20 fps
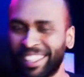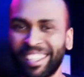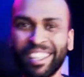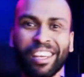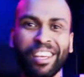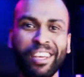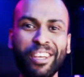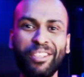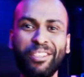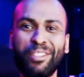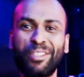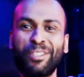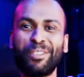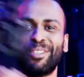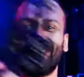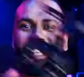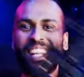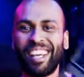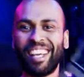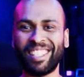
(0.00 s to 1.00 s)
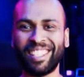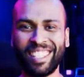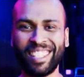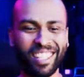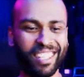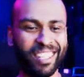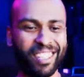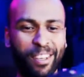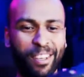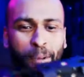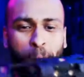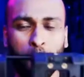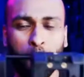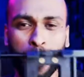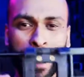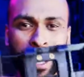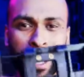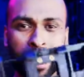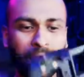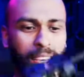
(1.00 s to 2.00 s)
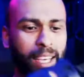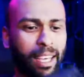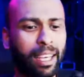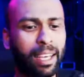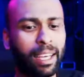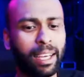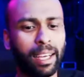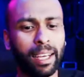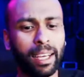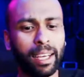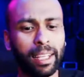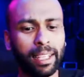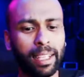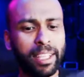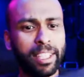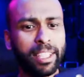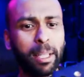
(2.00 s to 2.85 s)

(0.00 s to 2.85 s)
is utilize this. This is a